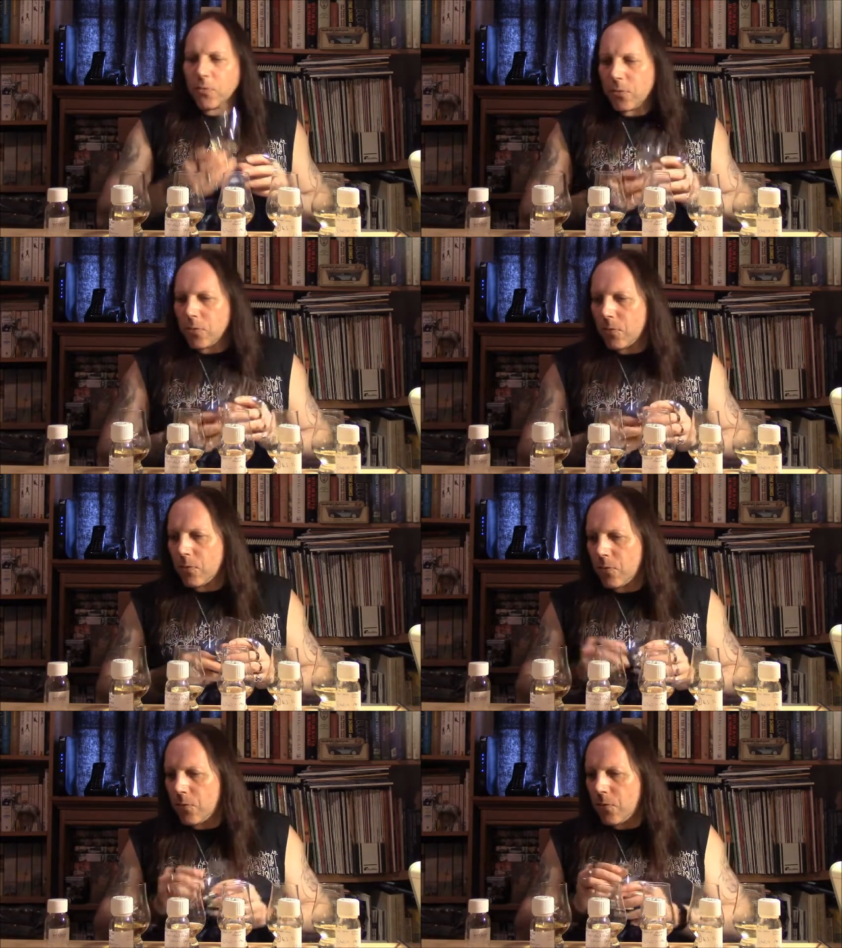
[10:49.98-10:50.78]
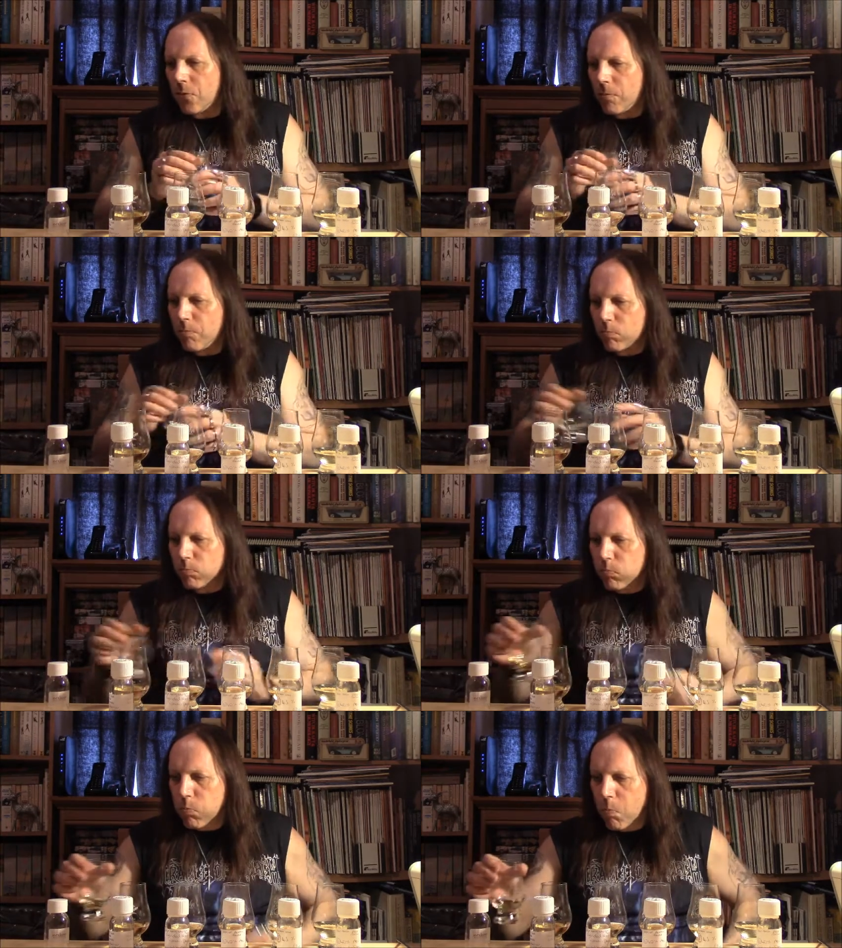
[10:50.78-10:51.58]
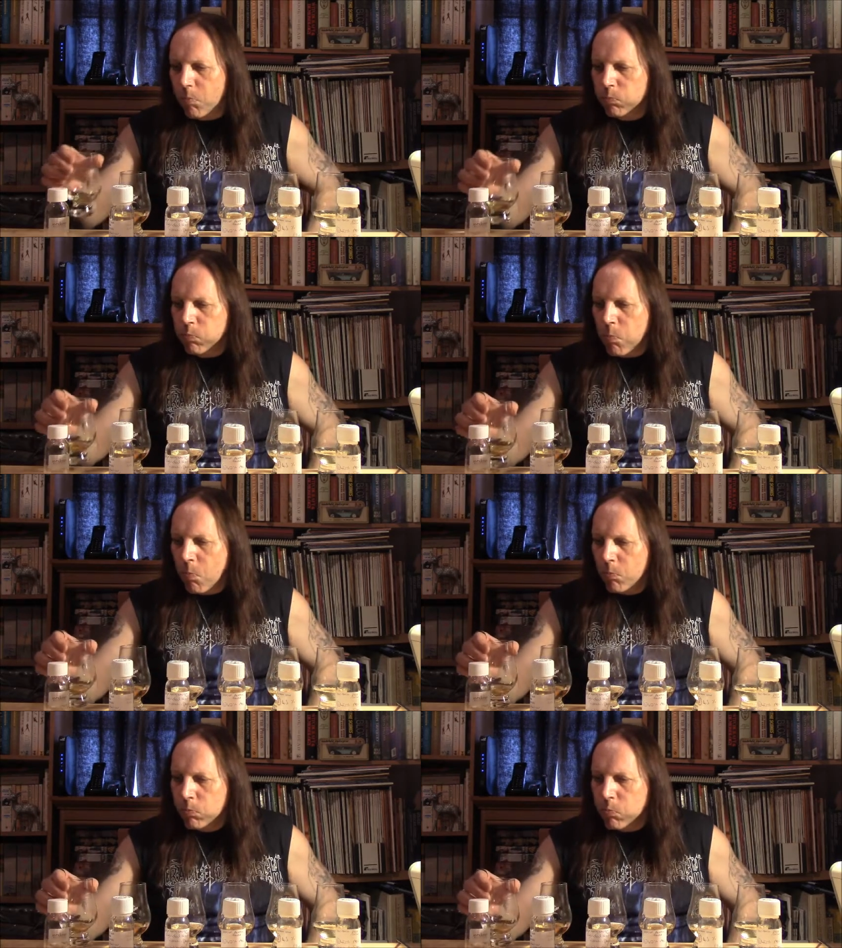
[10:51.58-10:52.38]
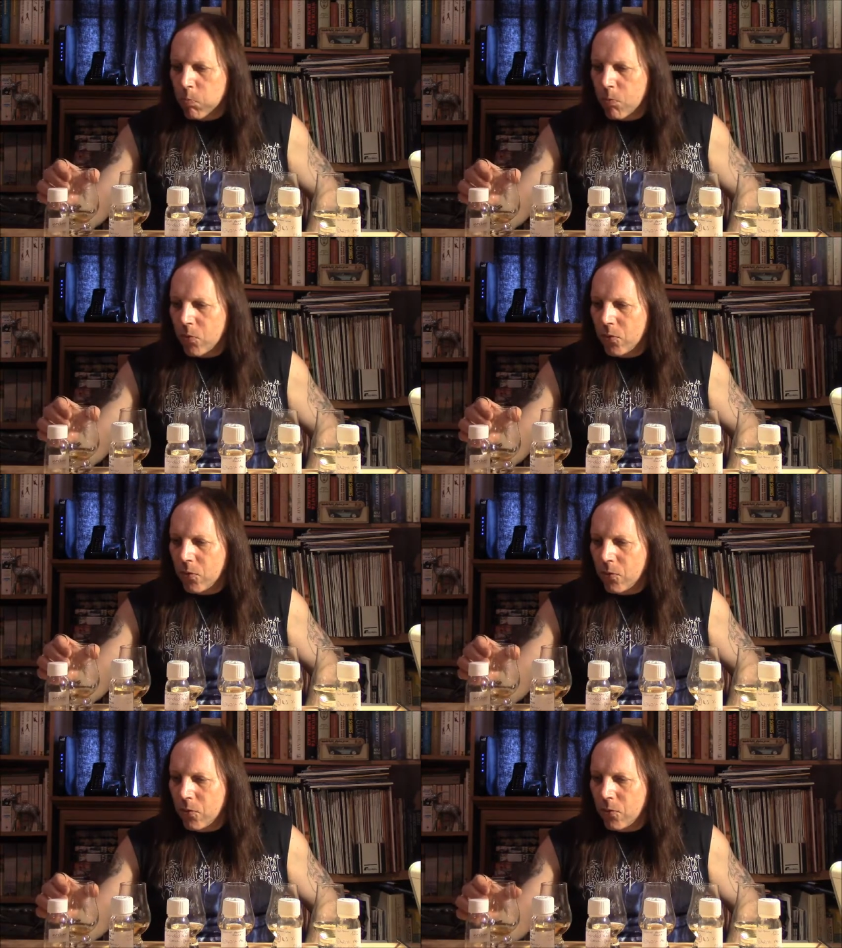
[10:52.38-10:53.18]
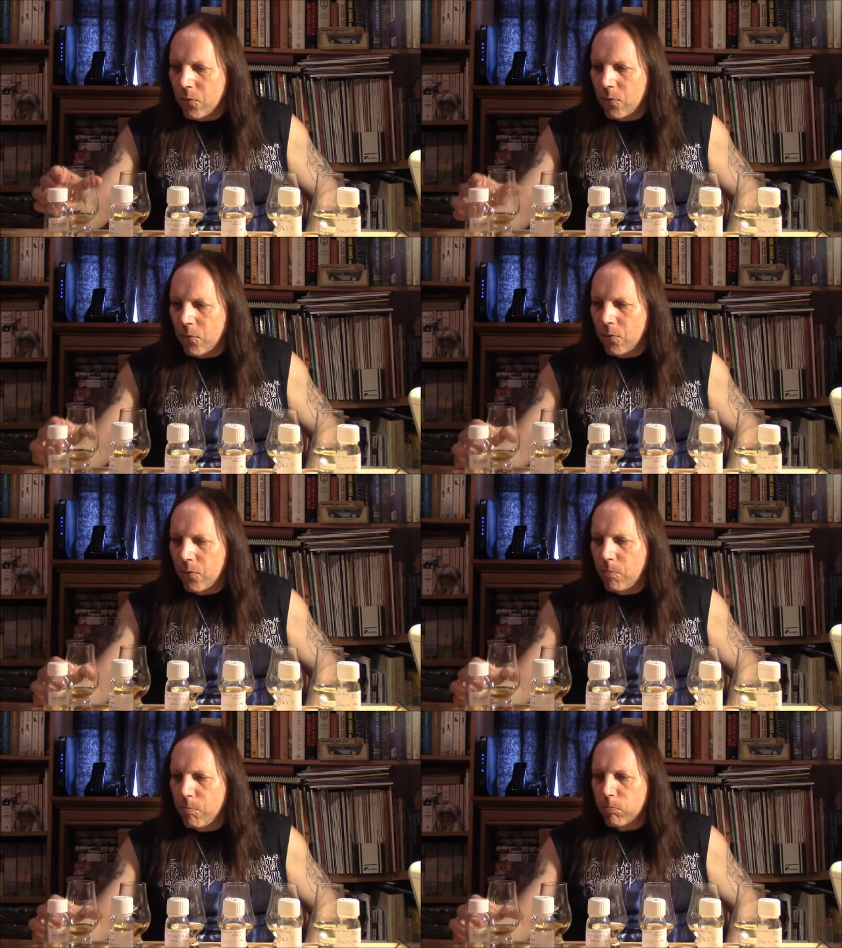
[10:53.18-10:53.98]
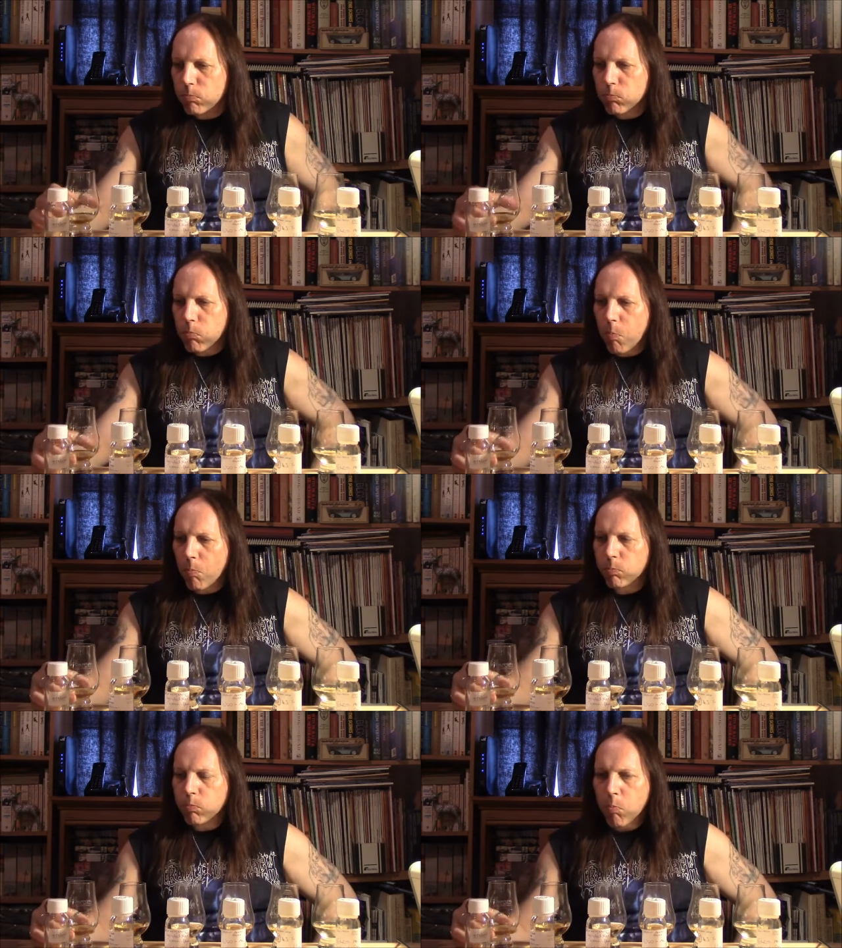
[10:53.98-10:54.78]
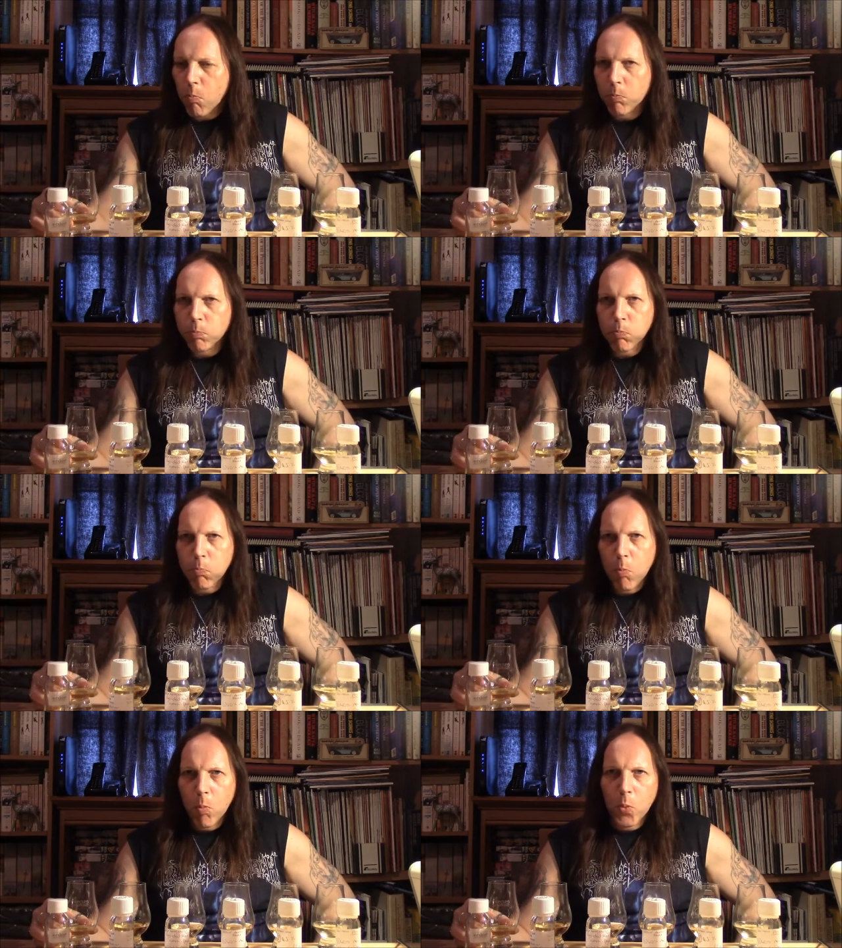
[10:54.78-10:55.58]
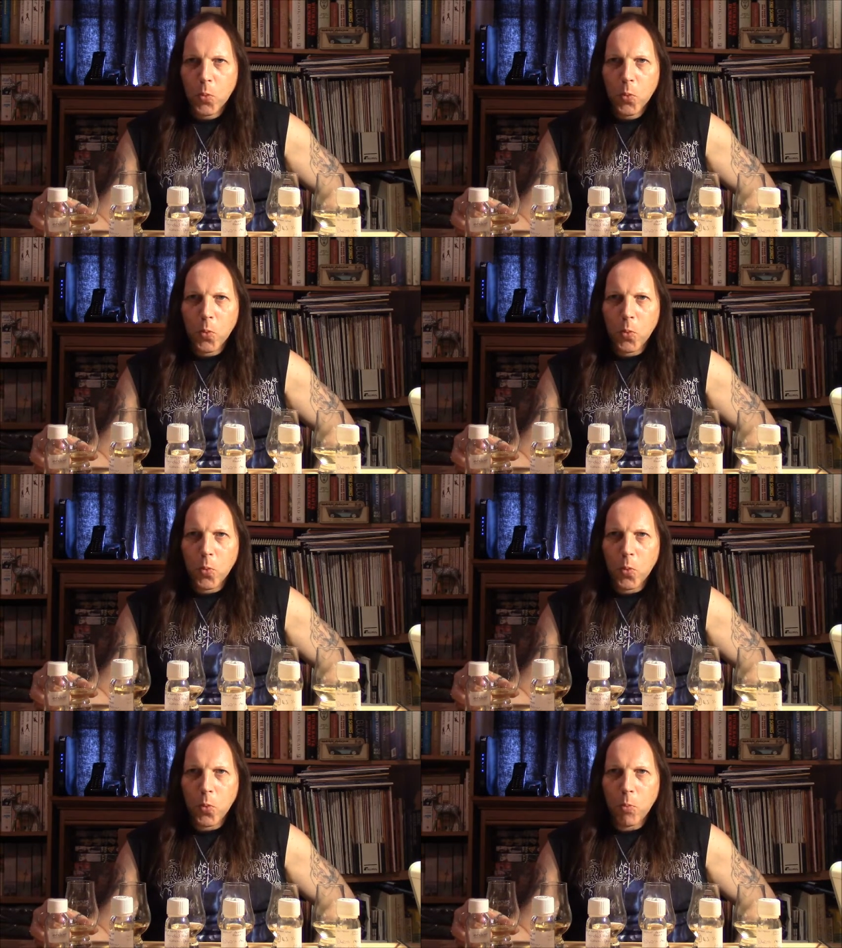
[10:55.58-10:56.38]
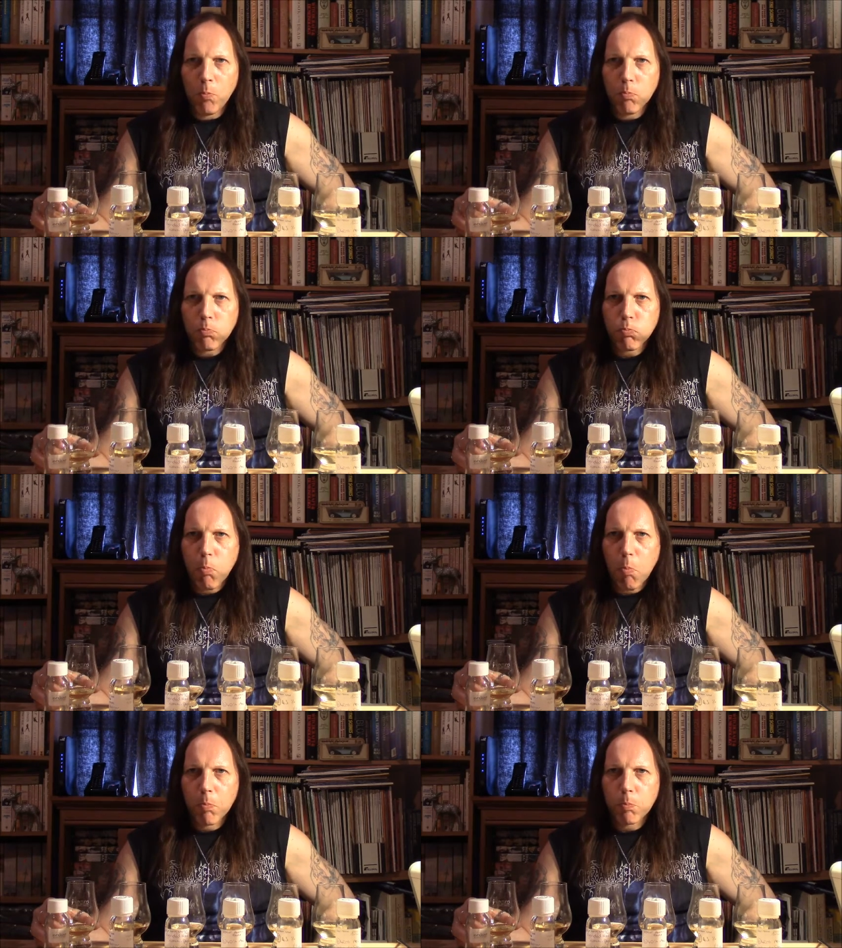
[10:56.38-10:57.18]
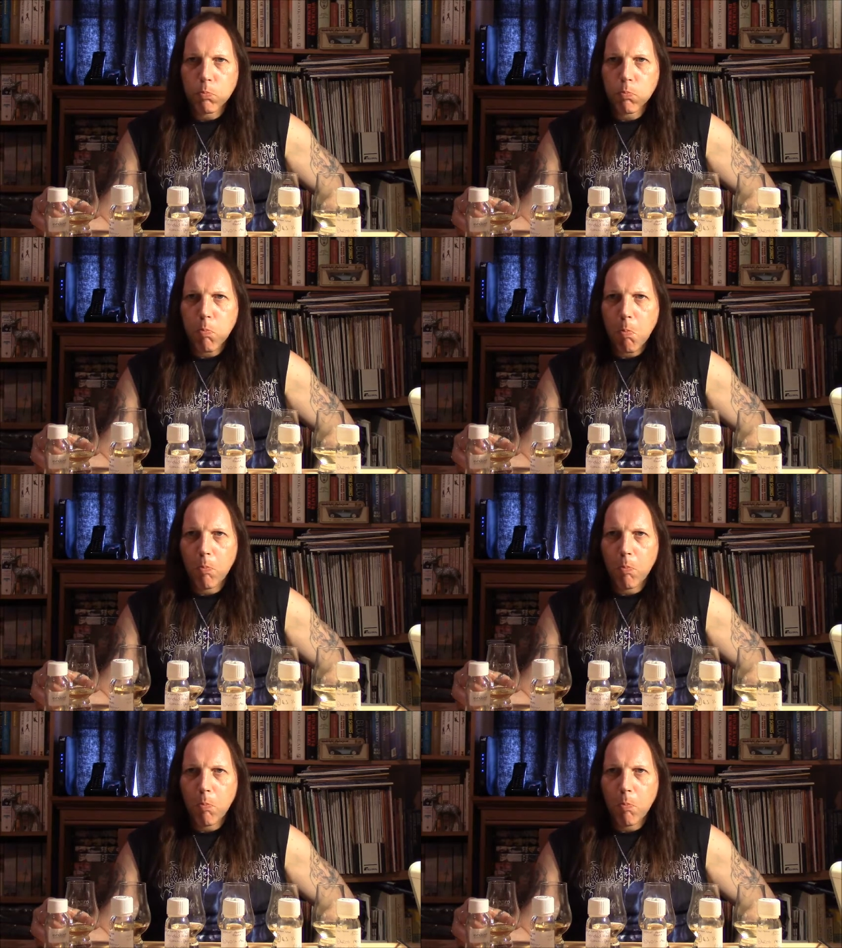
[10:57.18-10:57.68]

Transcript: [no speech]